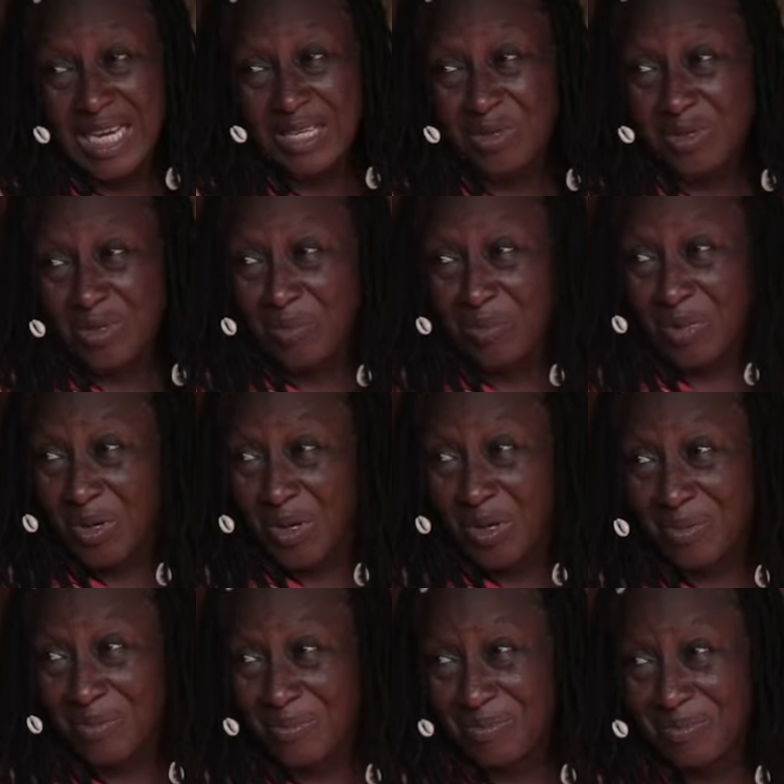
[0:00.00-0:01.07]
As we don't
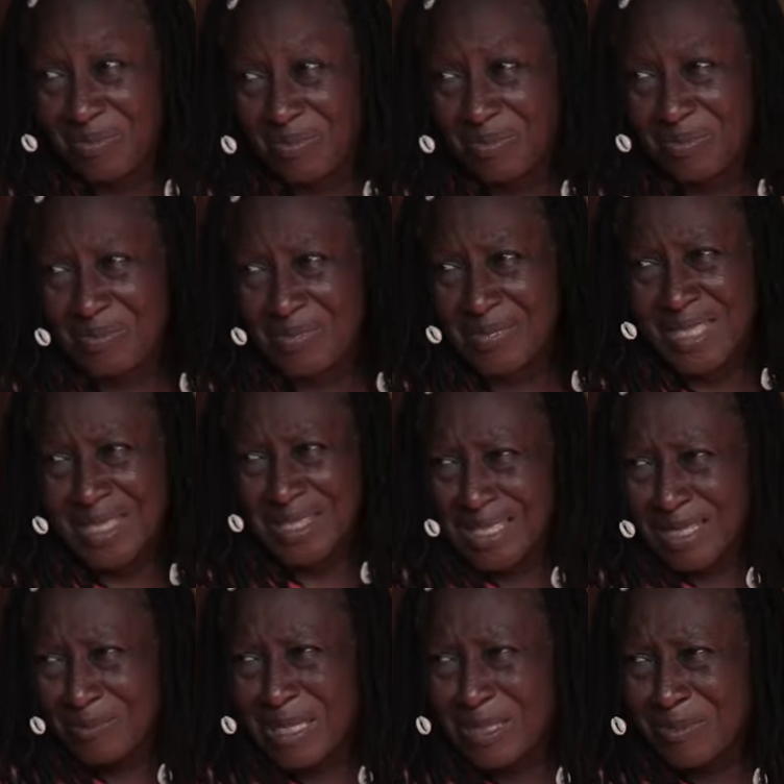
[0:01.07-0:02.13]
become.
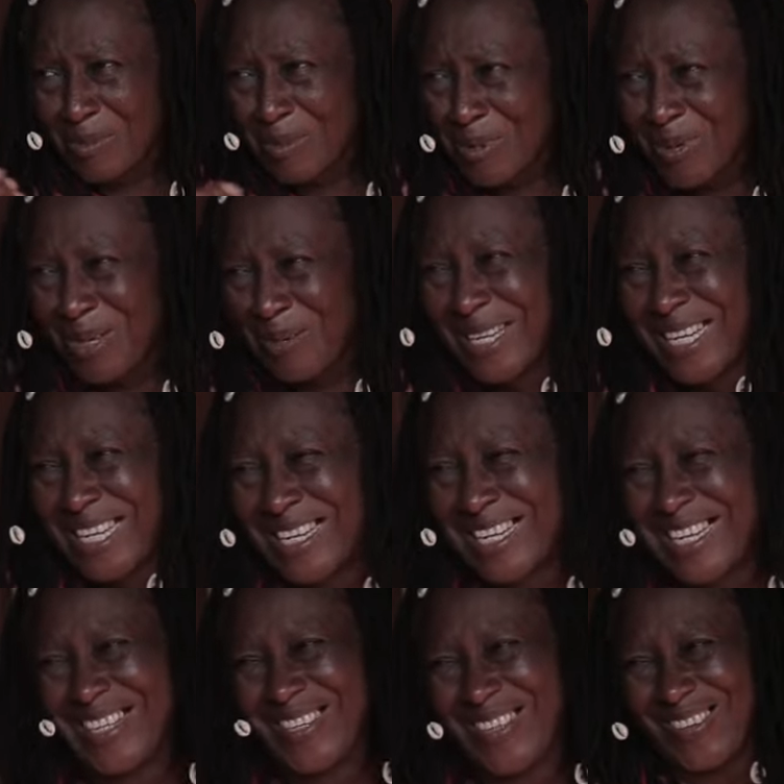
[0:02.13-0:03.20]
You must not work
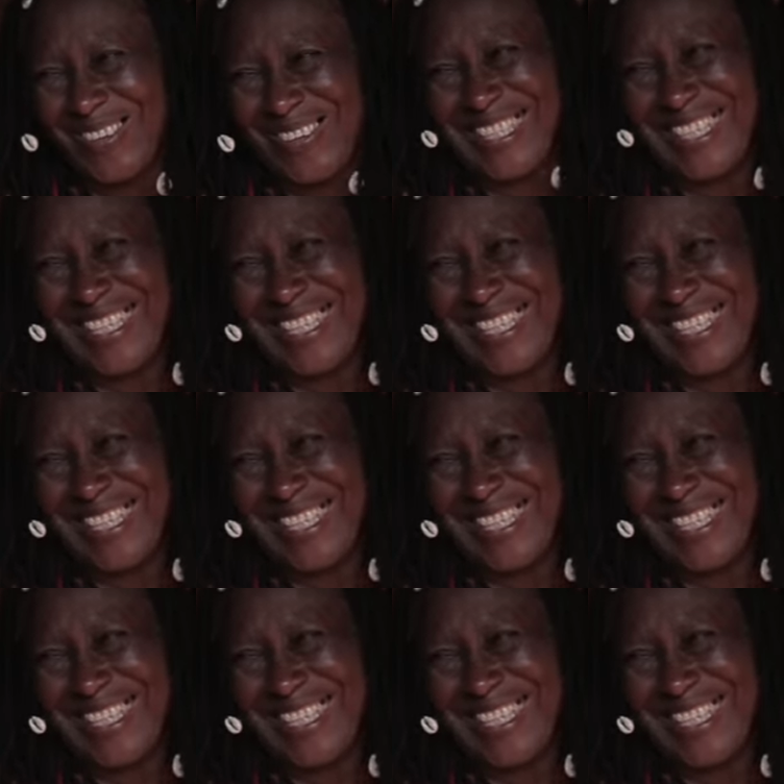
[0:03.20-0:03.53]
in law.